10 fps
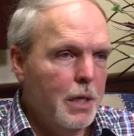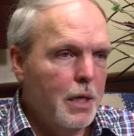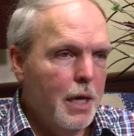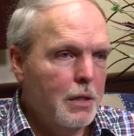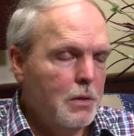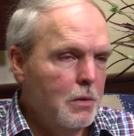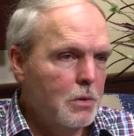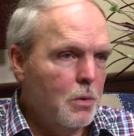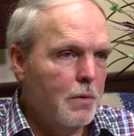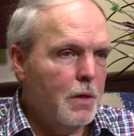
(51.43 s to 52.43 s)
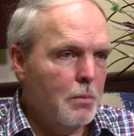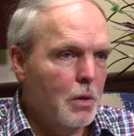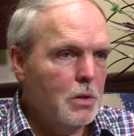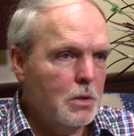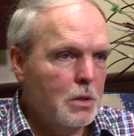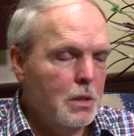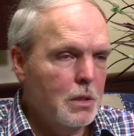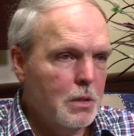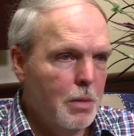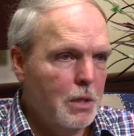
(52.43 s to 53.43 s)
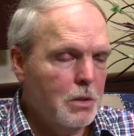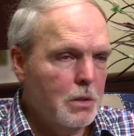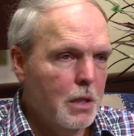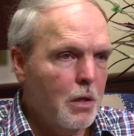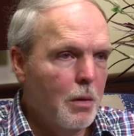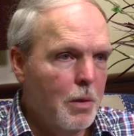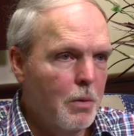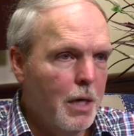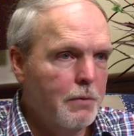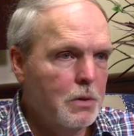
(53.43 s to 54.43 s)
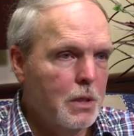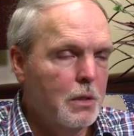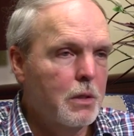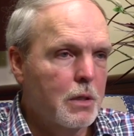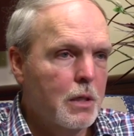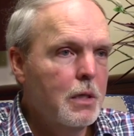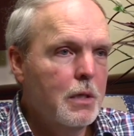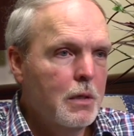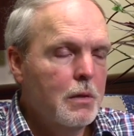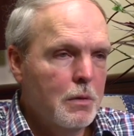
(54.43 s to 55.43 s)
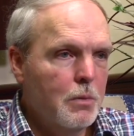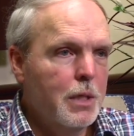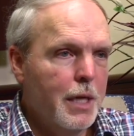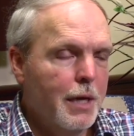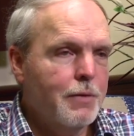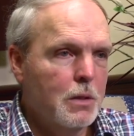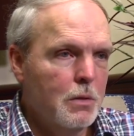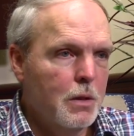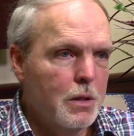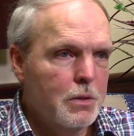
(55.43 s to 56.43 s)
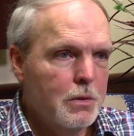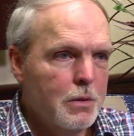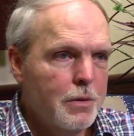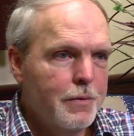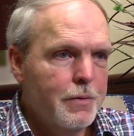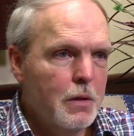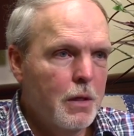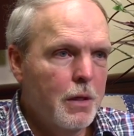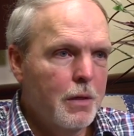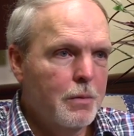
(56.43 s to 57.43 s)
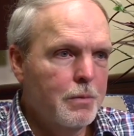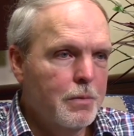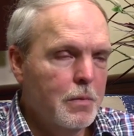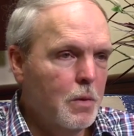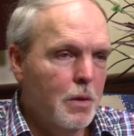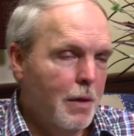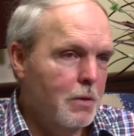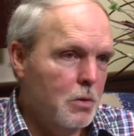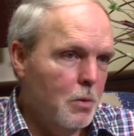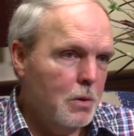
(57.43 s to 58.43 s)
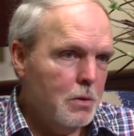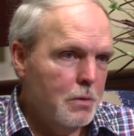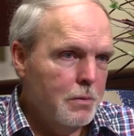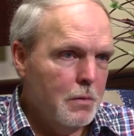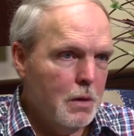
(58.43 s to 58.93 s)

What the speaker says: They had to do sort of an emergency intubation. They called my wife and said, look, we have to do this. We don't have a choice.